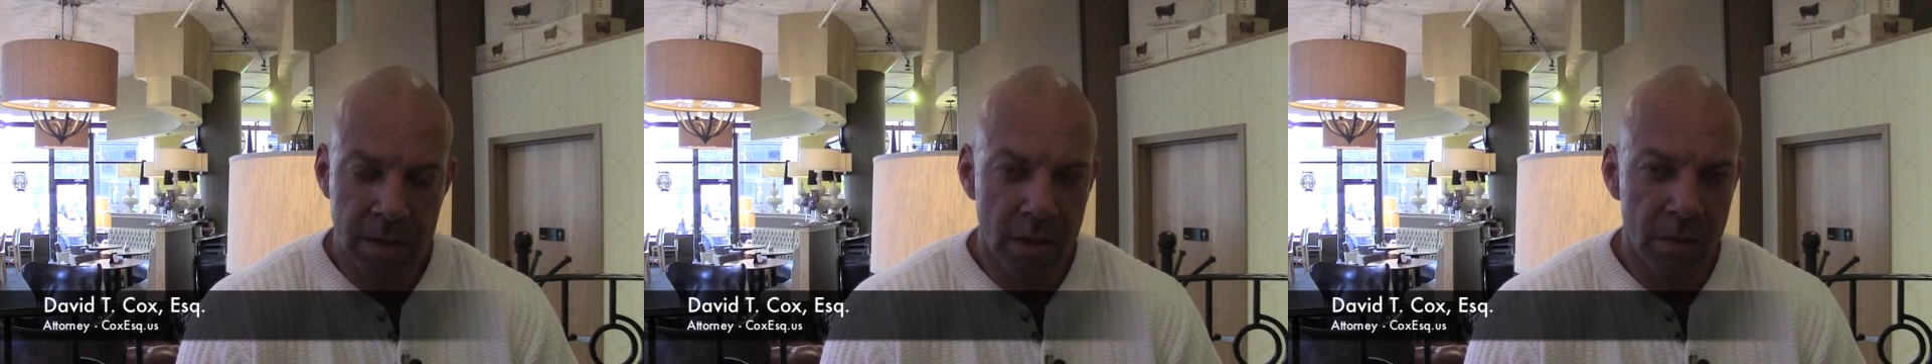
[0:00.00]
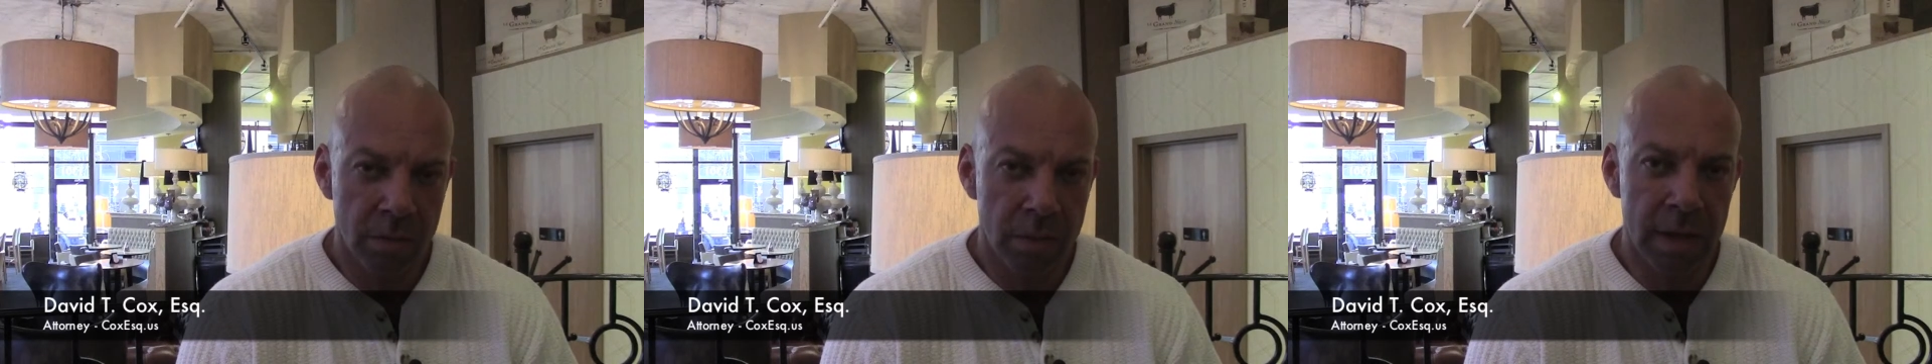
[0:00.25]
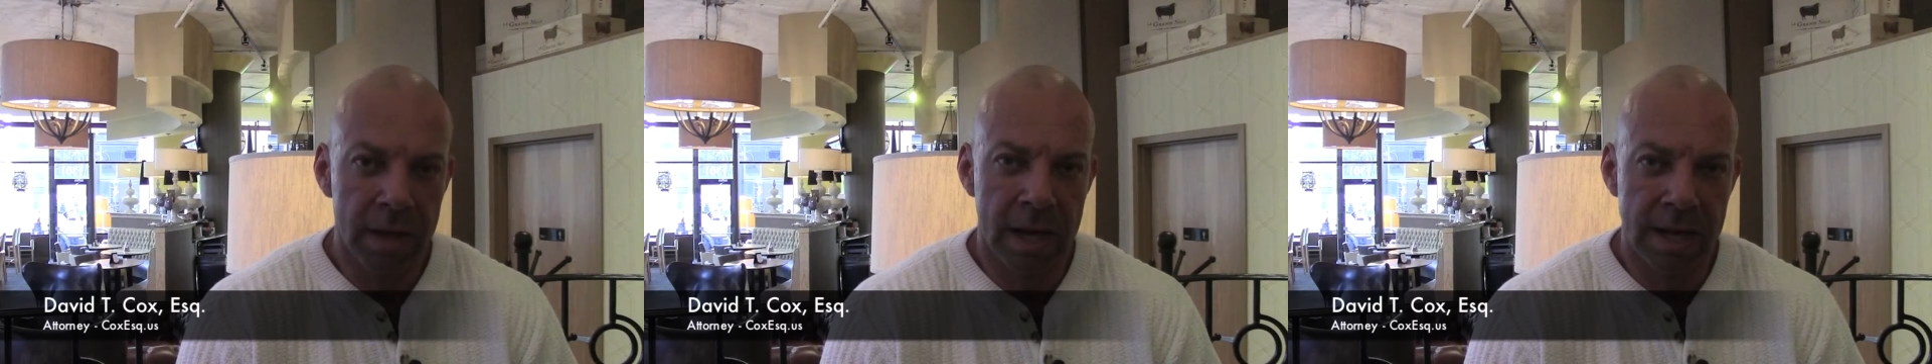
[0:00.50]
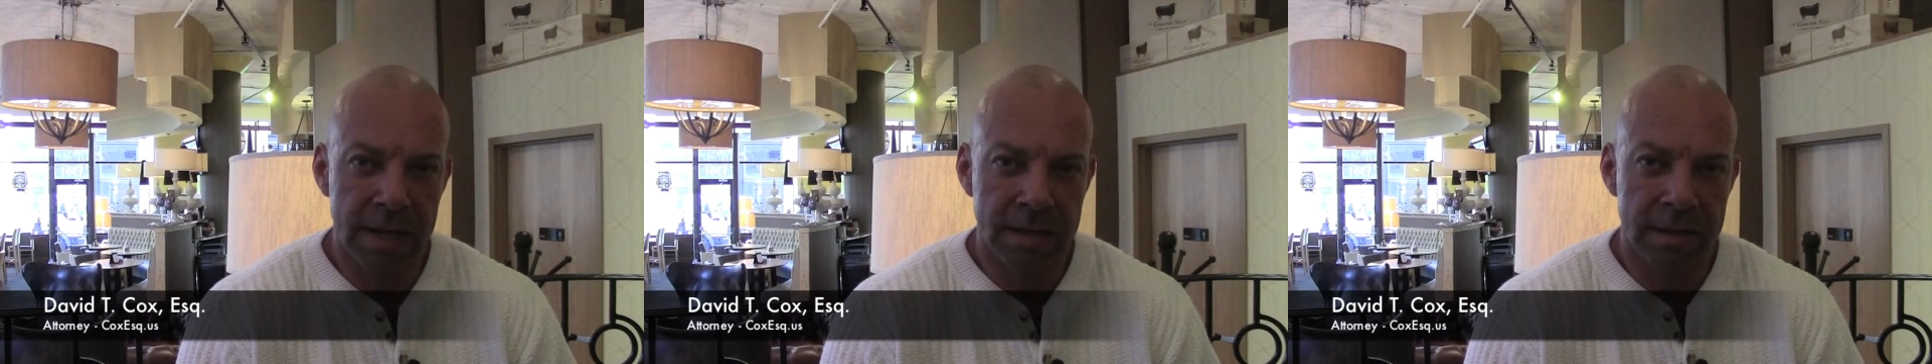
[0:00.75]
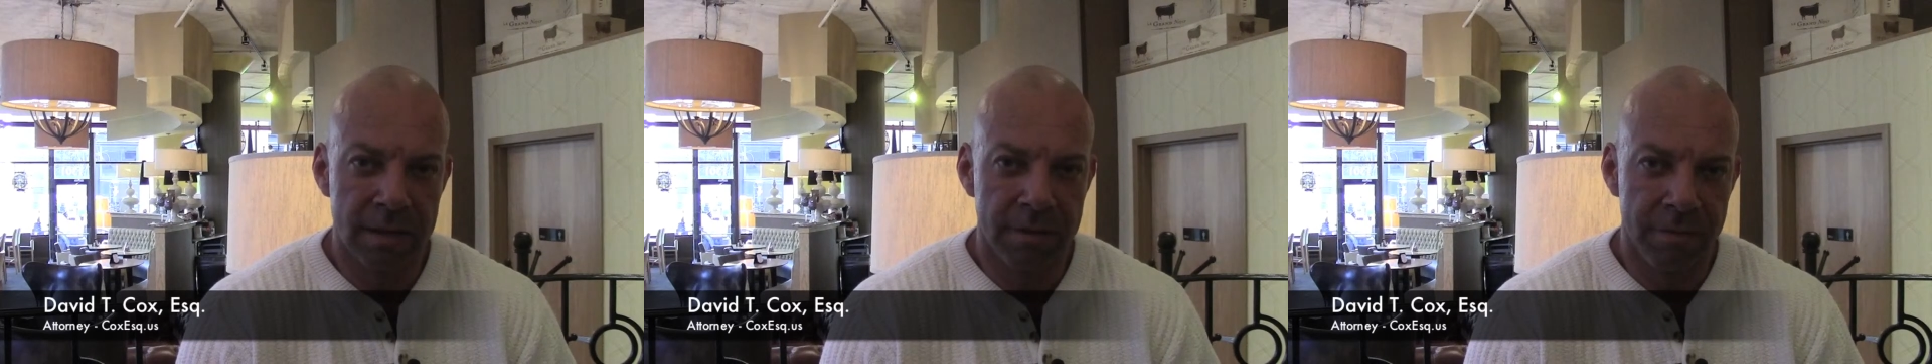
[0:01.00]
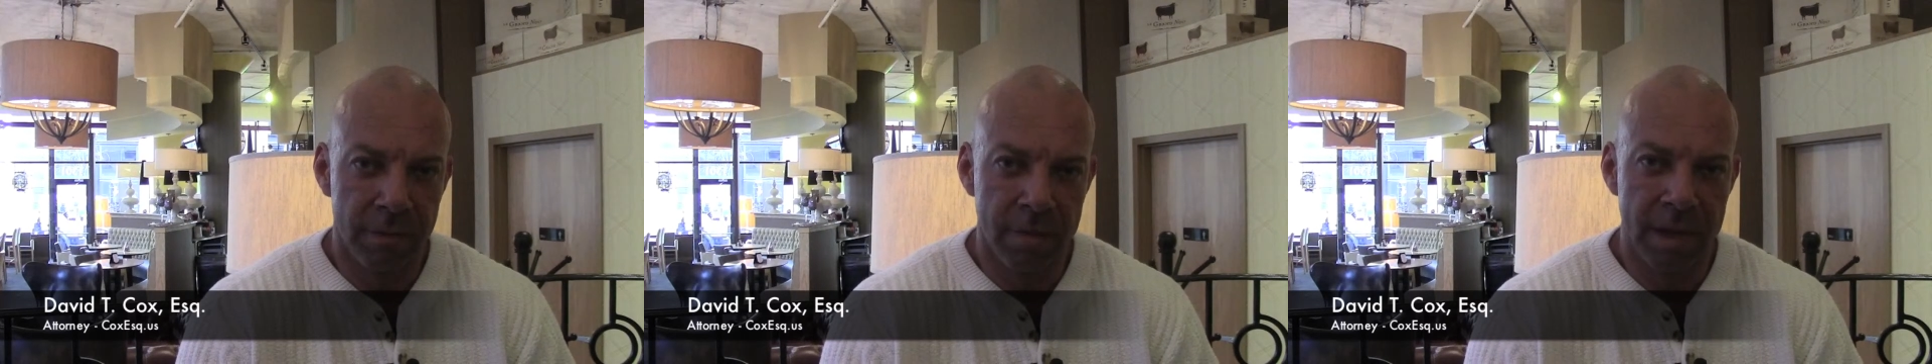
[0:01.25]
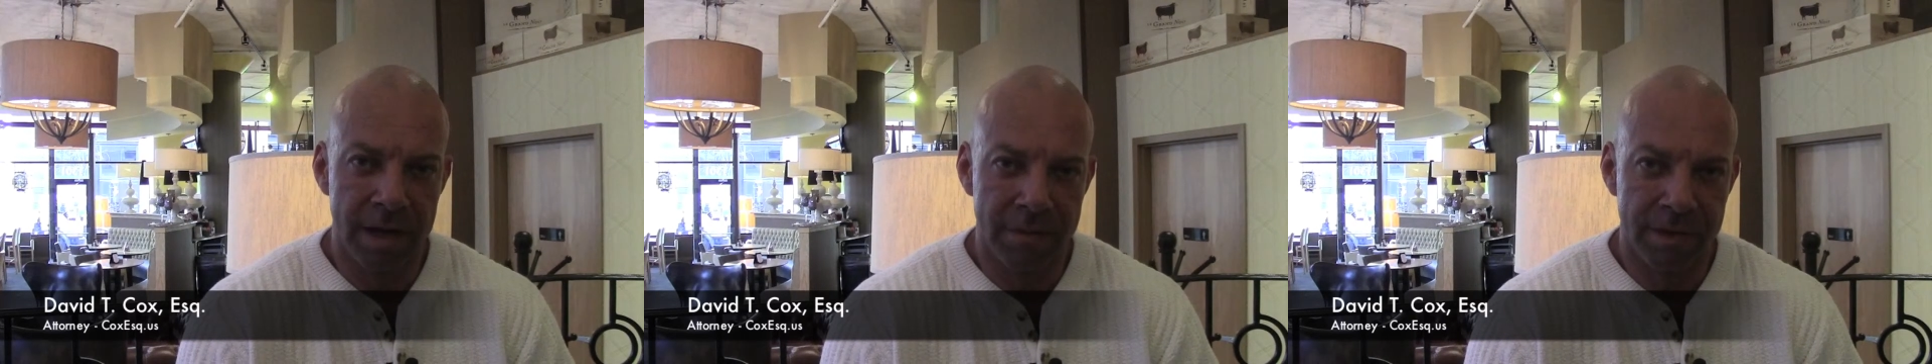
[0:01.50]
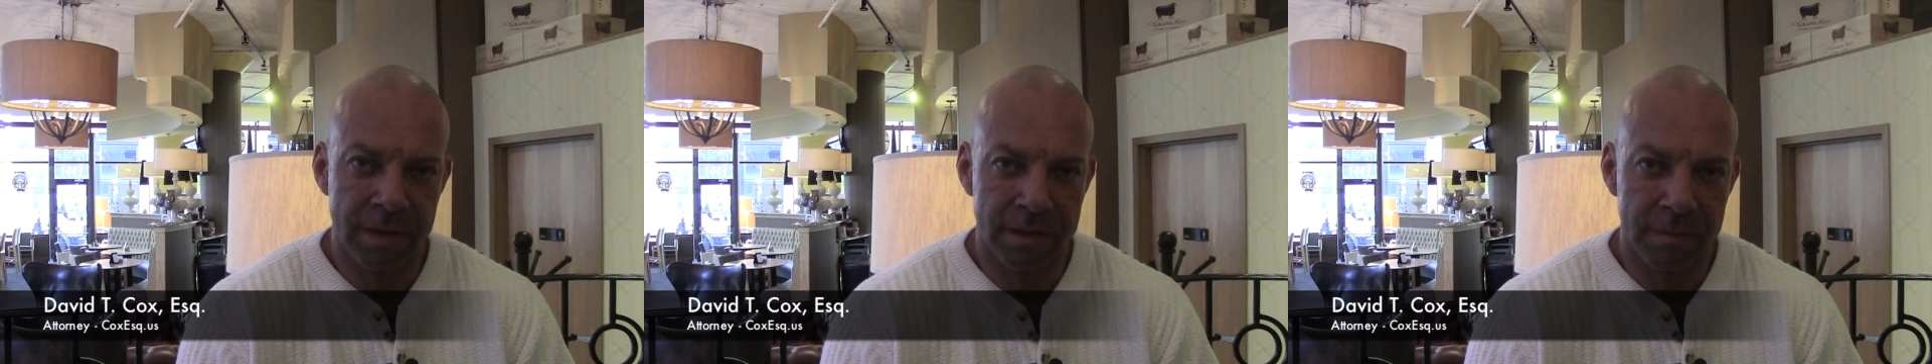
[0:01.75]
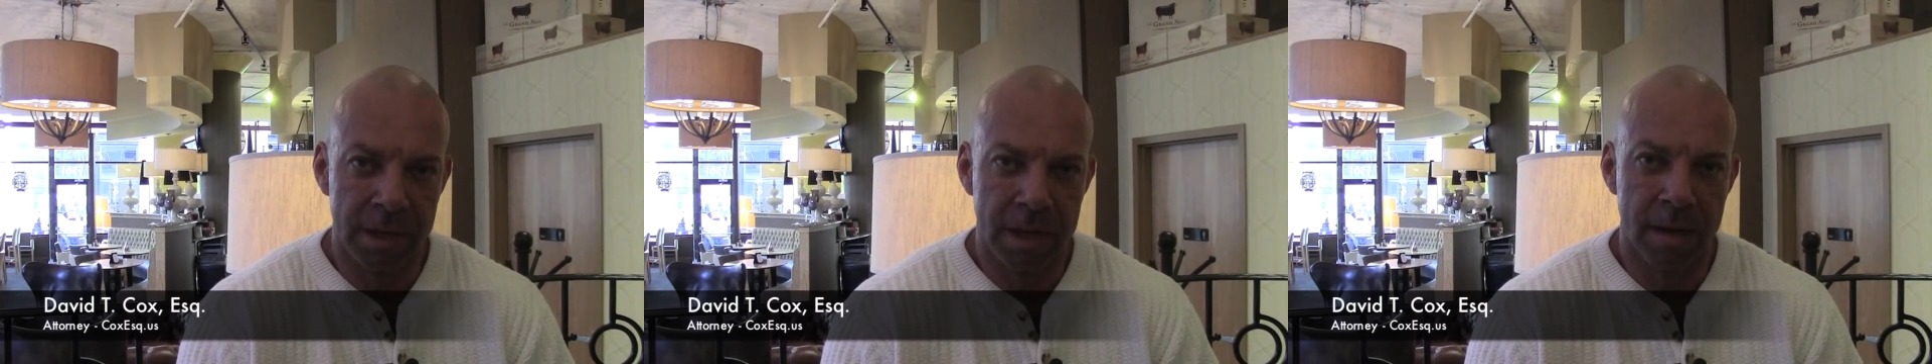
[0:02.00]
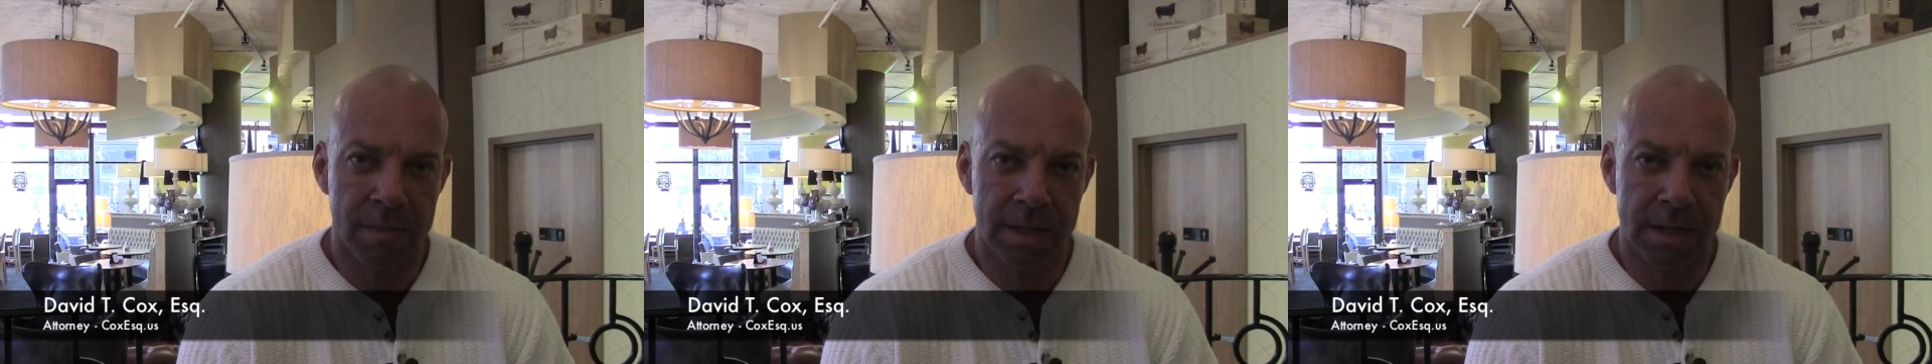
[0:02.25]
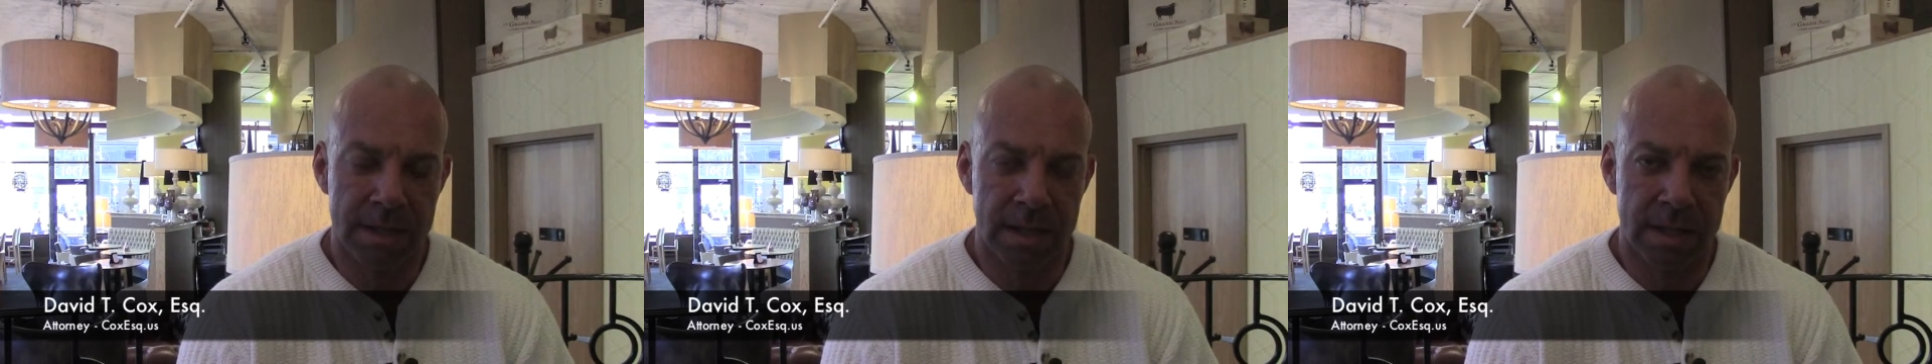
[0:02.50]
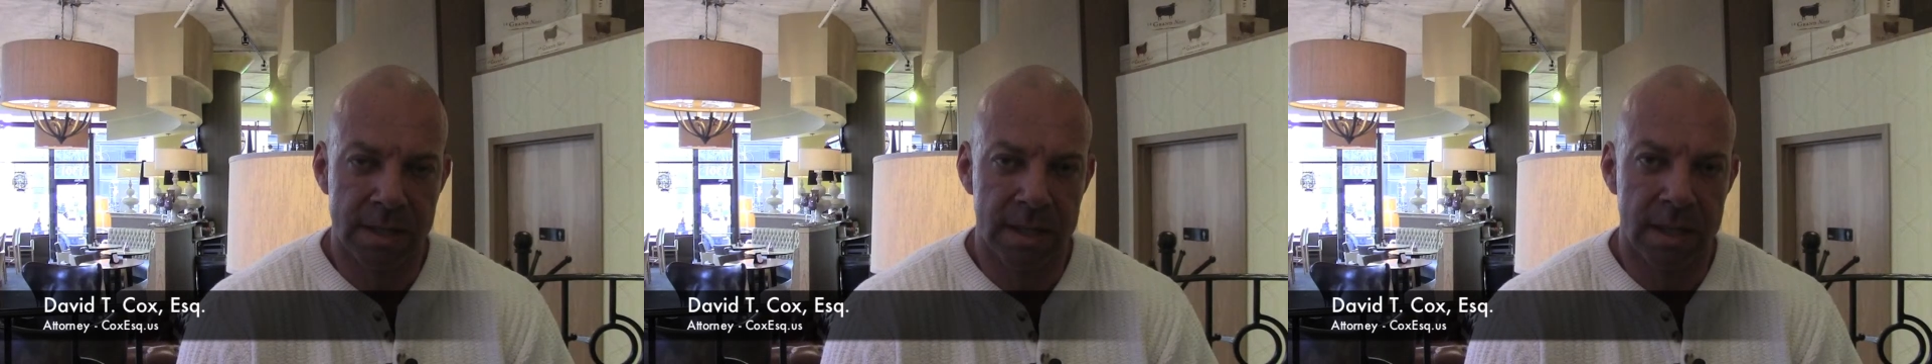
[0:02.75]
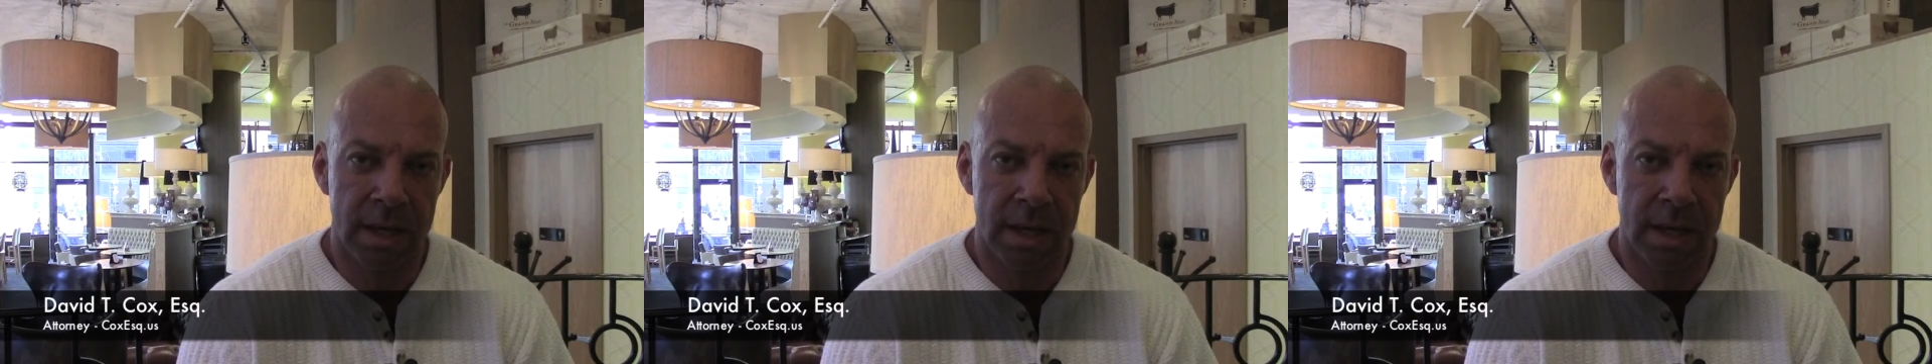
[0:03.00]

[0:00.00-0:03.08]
don't realize the full benefits of becoming a citizen.